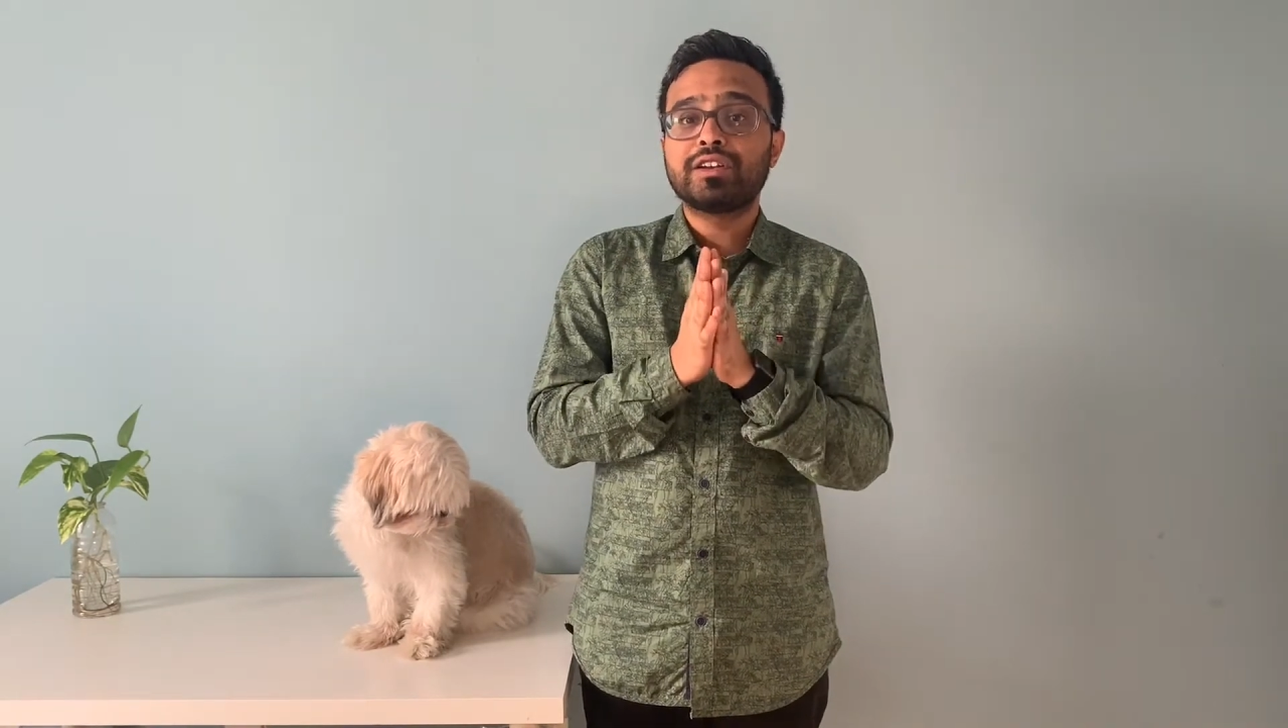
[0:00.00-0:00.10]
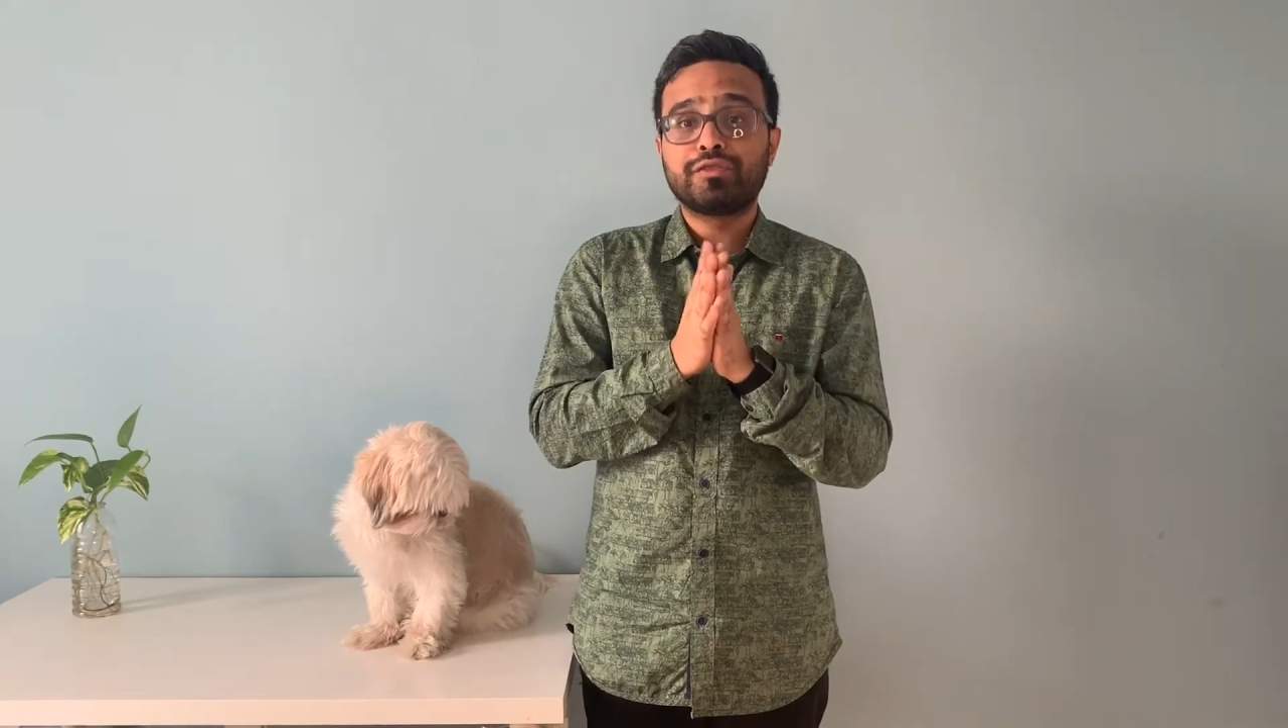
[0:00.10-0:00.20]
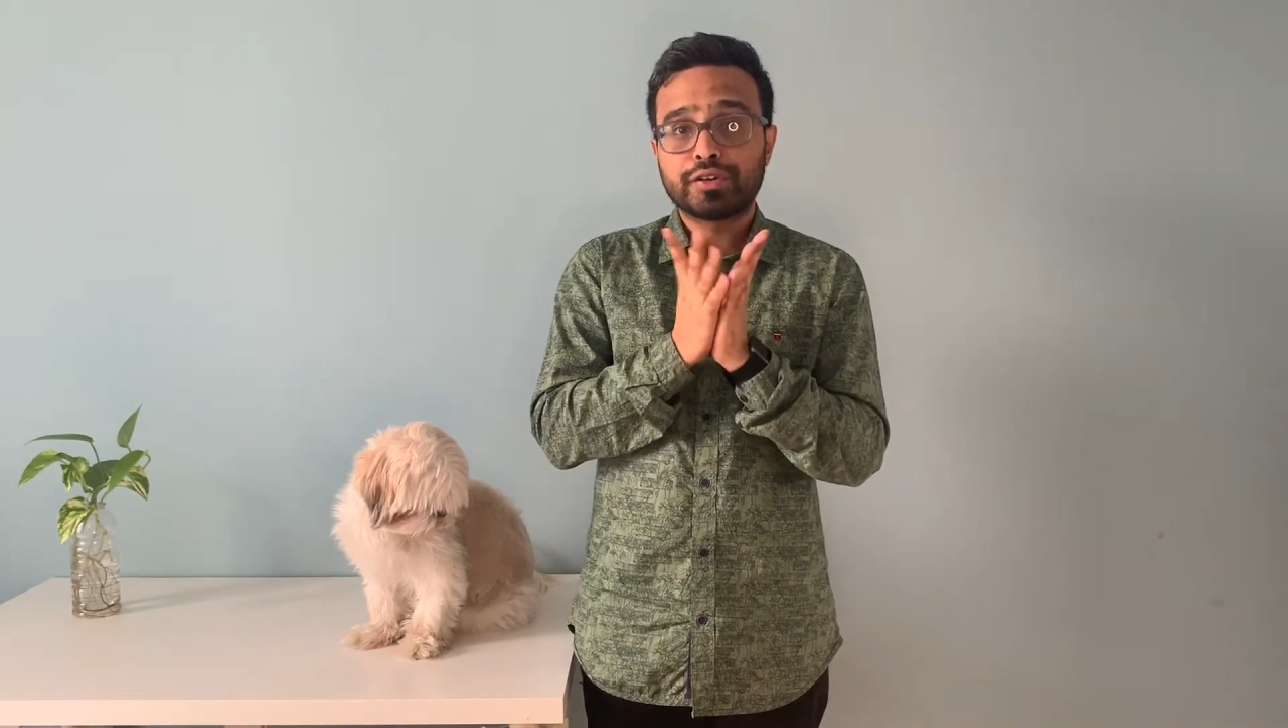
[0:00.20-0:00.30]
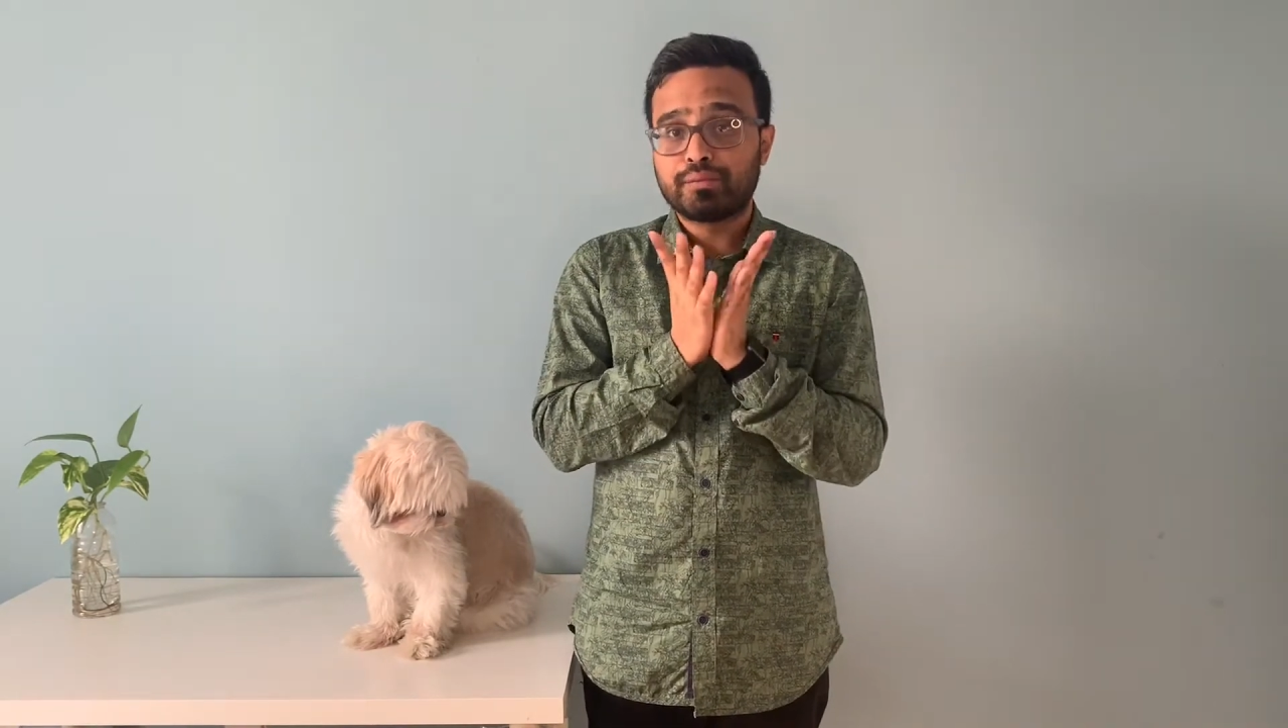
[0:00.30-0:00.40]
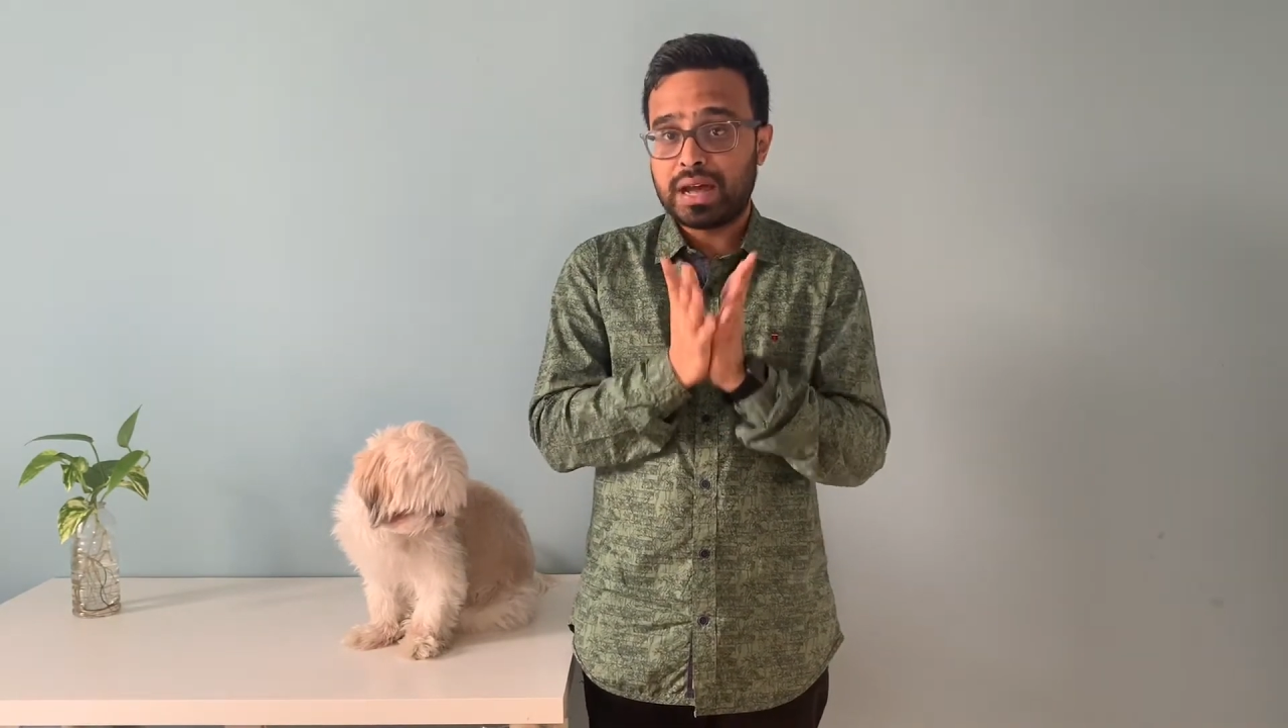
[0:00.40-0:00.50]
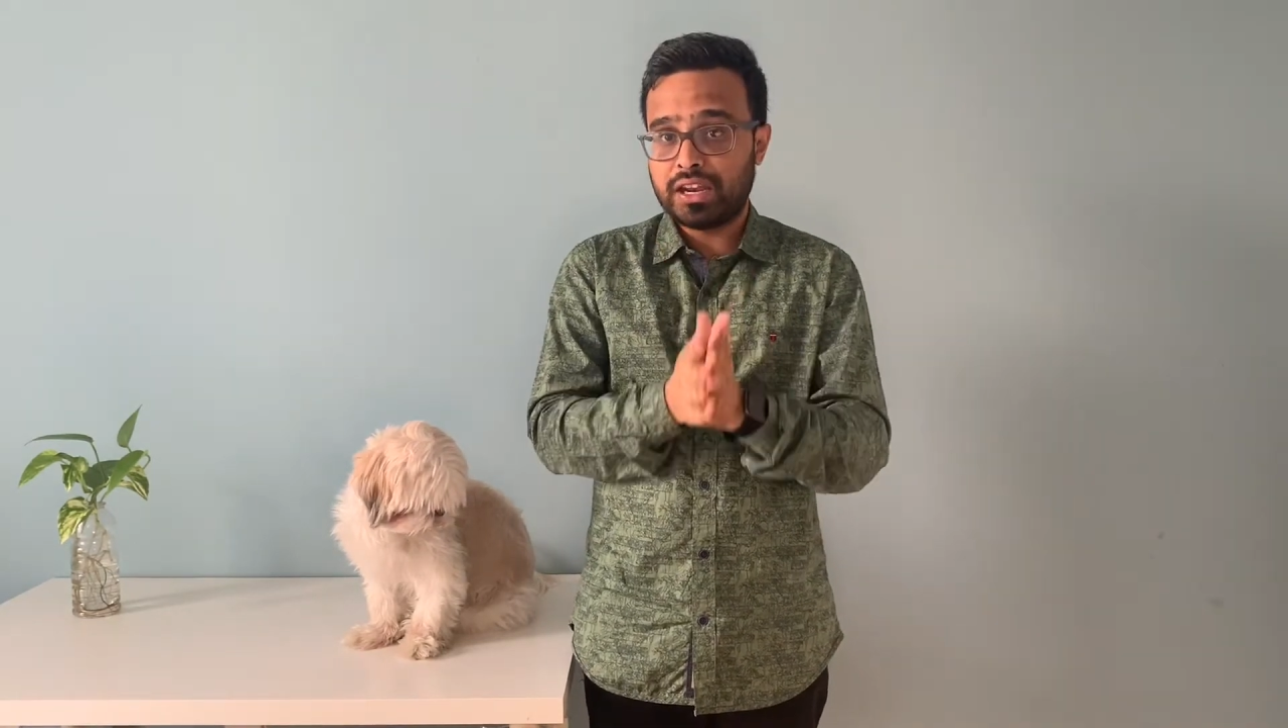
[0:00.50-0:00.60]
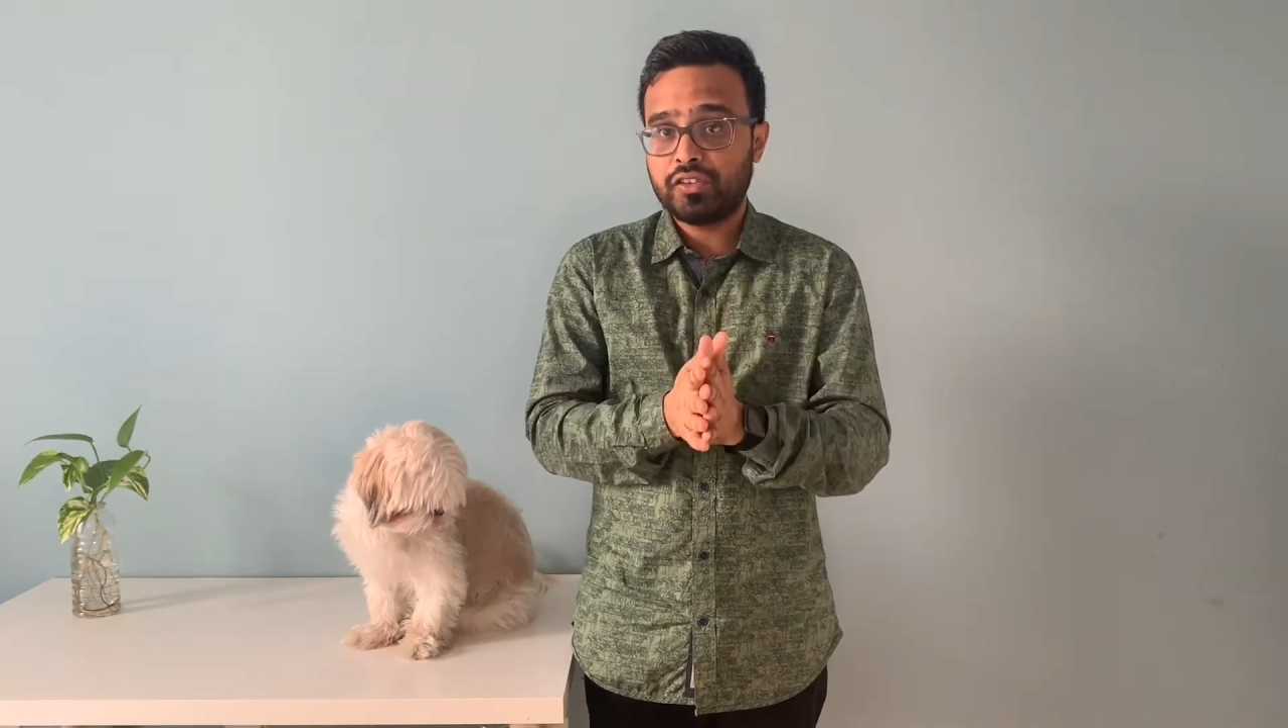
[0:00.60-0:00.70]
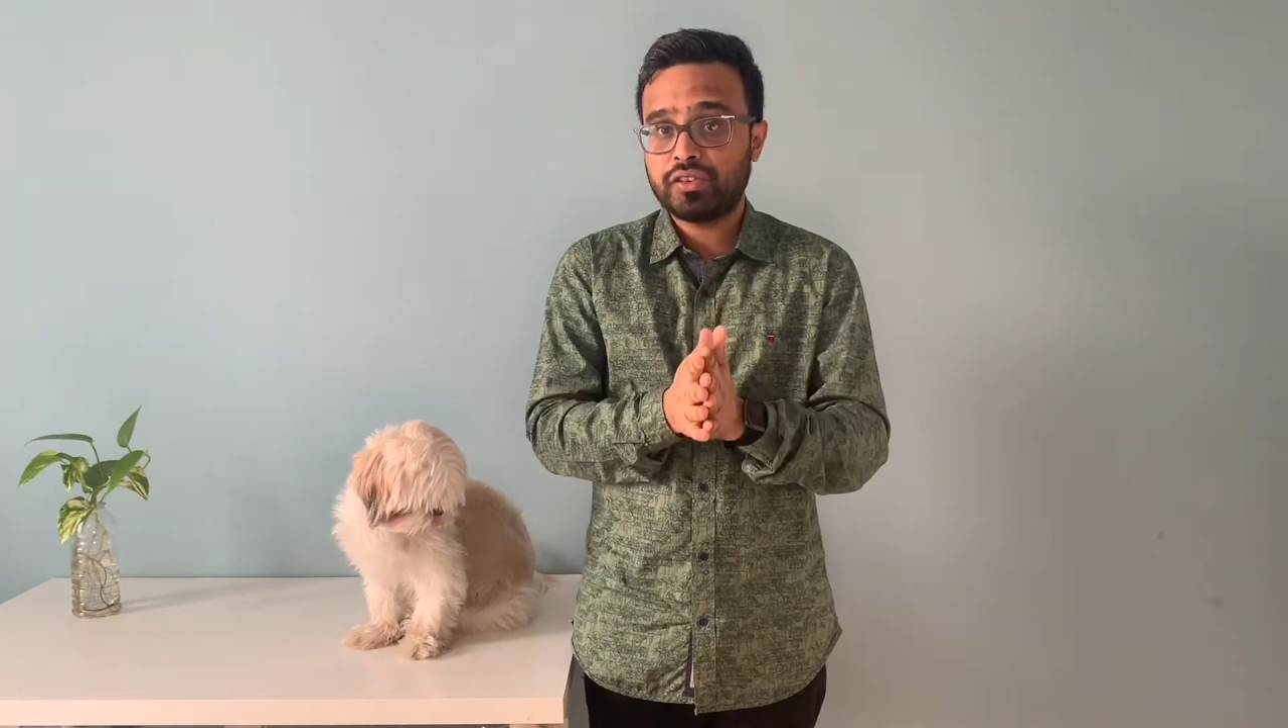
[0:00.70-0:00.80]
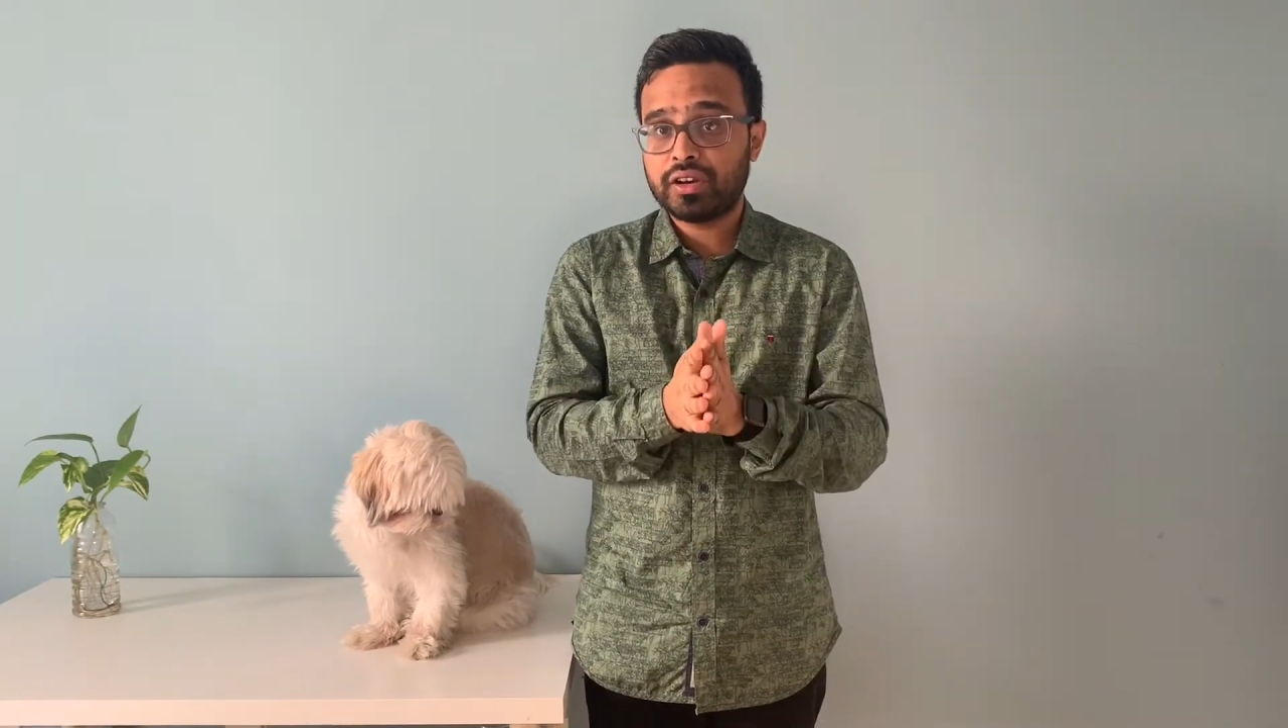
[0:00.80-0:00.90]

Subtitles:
different manager